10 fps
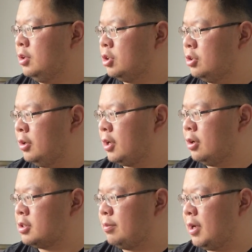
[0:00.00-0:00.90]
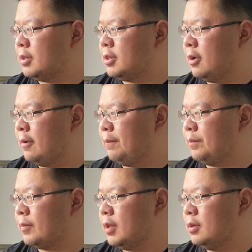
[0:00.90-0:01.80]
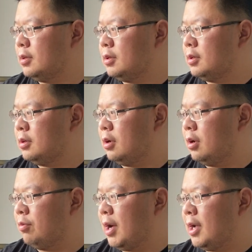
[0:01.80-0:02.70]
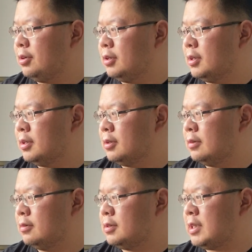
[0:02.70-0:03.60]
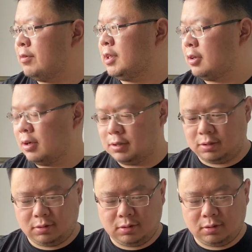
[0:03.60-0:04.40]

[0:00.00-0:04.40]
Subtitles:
total it costs about $170